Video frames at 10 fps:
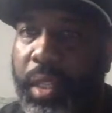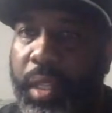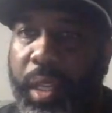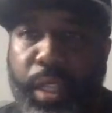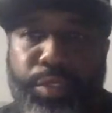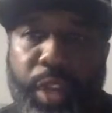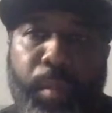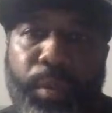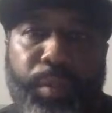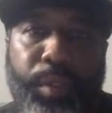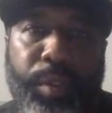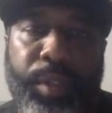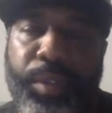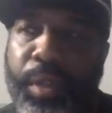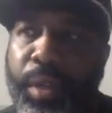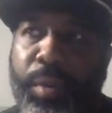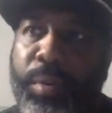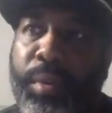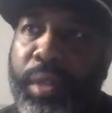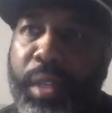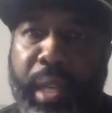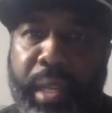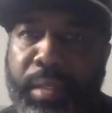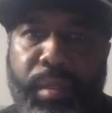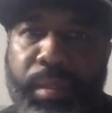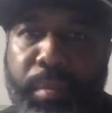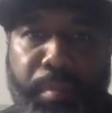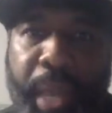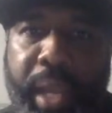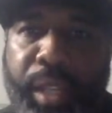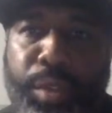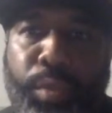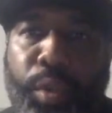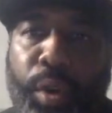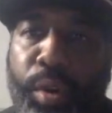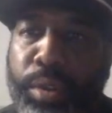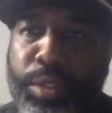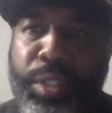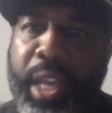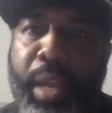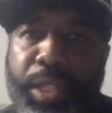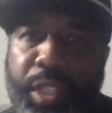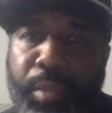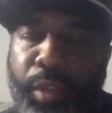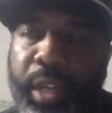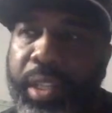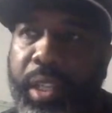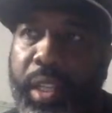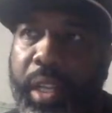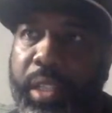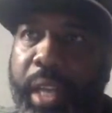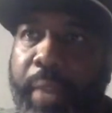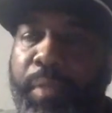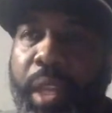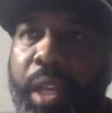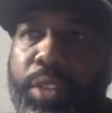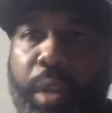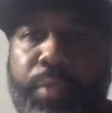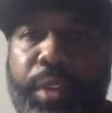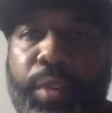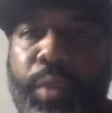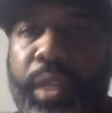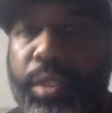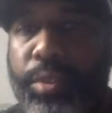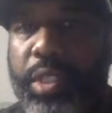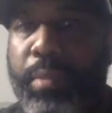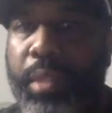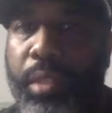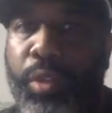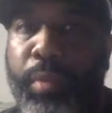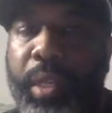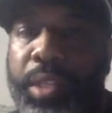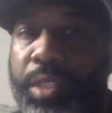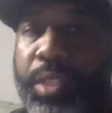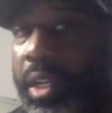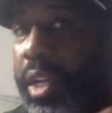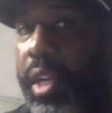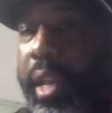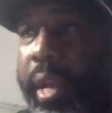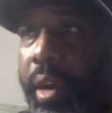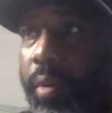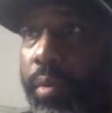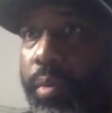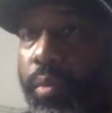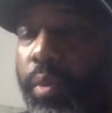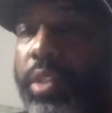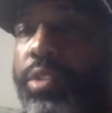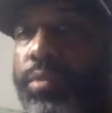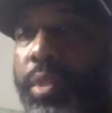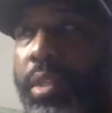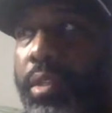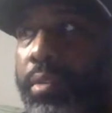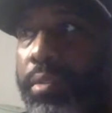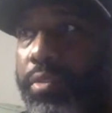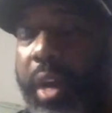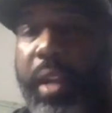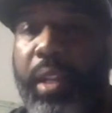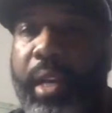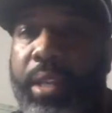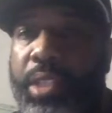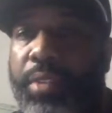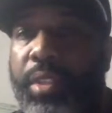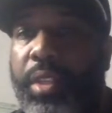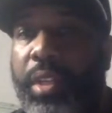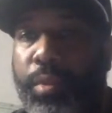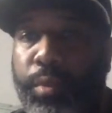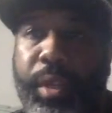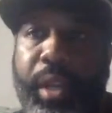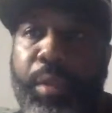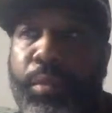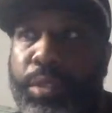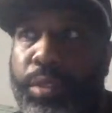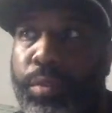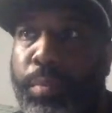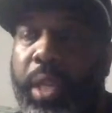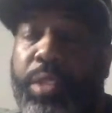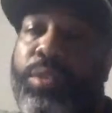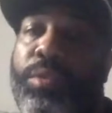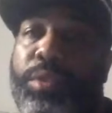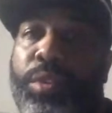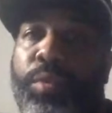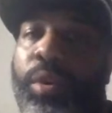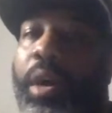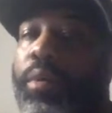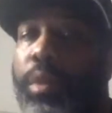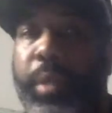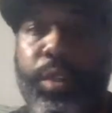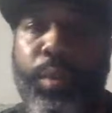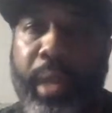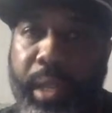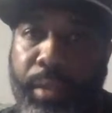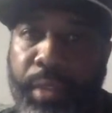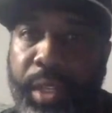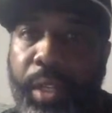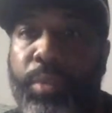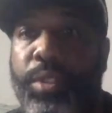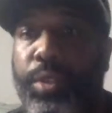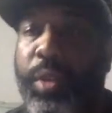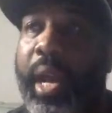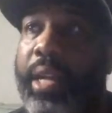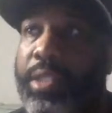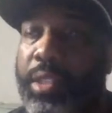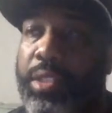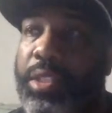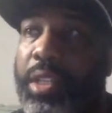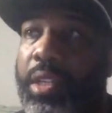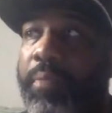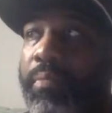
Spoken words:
in trouble for, like painting the walls or damaging them or anything like that. So I figured we could do something a little bit easier. Now, once we finalize everything and we are able to paste it onto the wall, I will be doing like a video so you guys can see